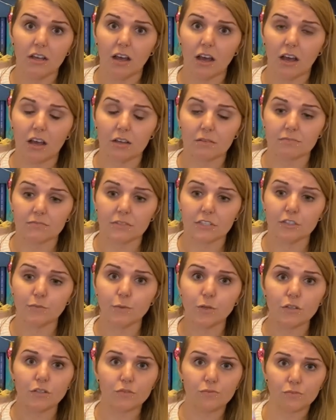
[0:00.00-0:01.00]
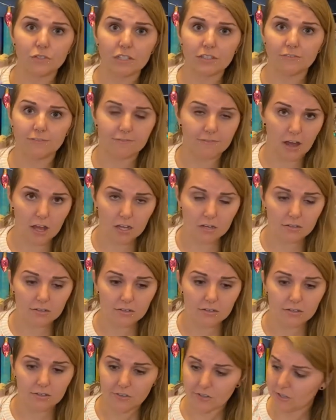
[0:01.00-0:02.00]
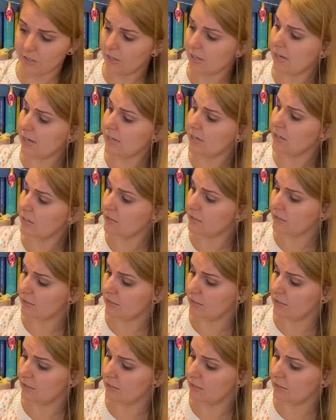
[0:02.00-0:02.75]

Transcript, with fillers: Um, this book is really fun and